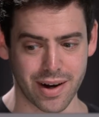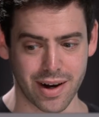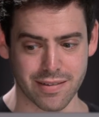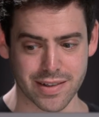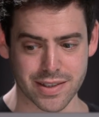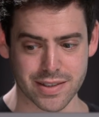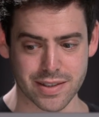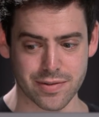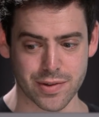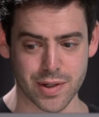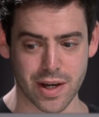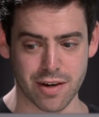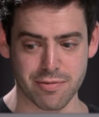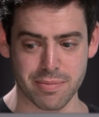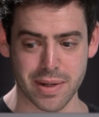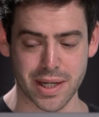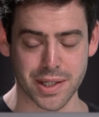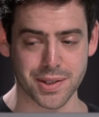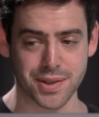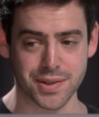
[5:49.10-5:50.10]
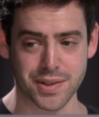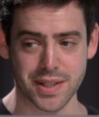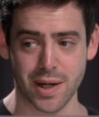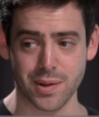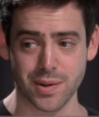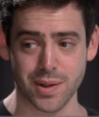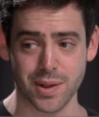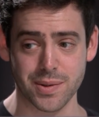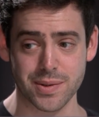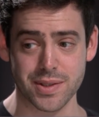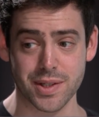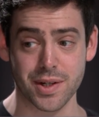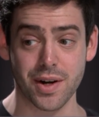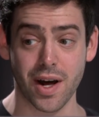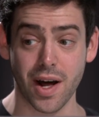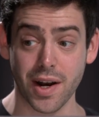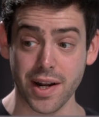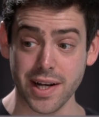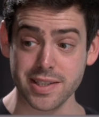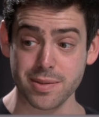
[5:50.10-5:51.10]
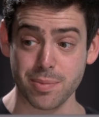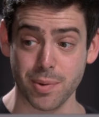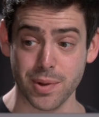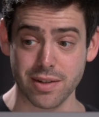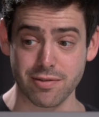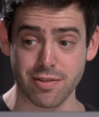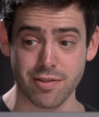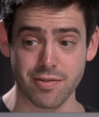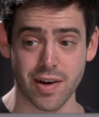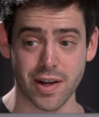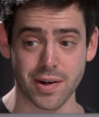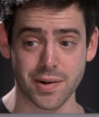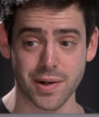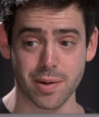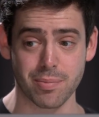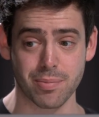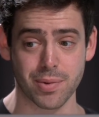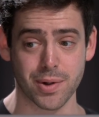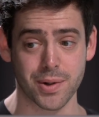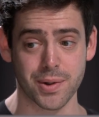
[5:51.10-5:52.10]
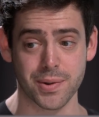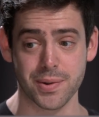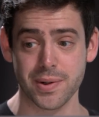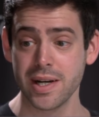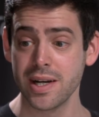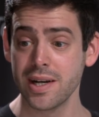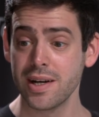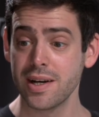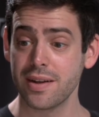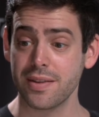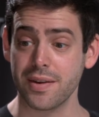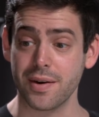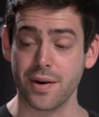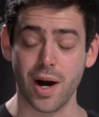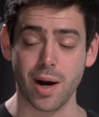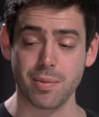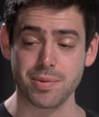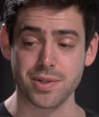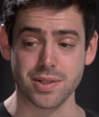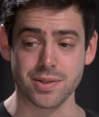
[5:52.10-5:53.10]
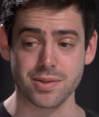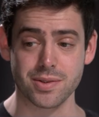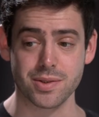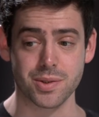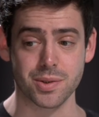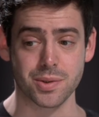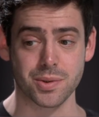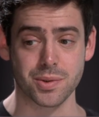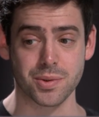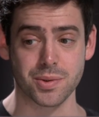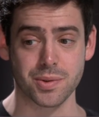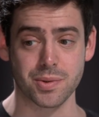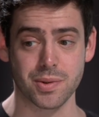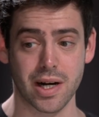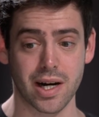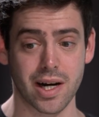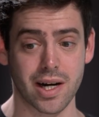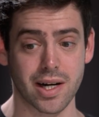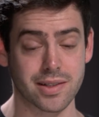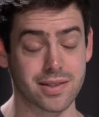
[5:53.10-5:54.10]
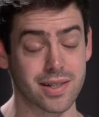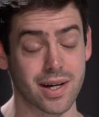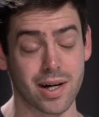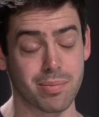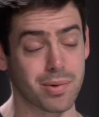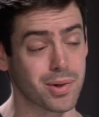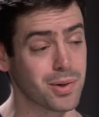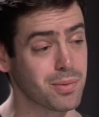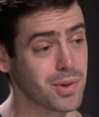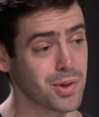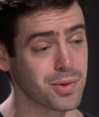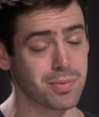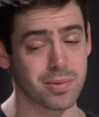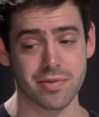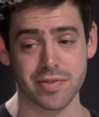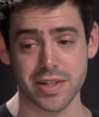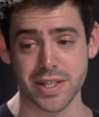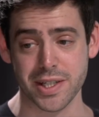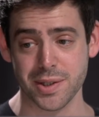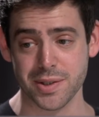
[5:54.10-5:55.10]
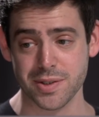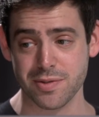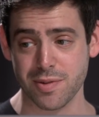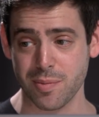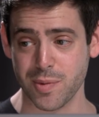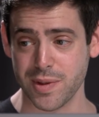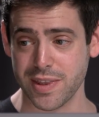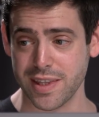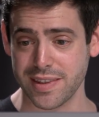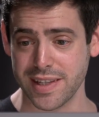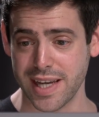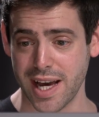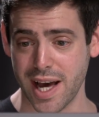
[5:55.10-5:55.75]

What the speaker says: obviously if you have manual downloads and you're not exporting from Final Cut Pro, there are options to upload multiple videos from within the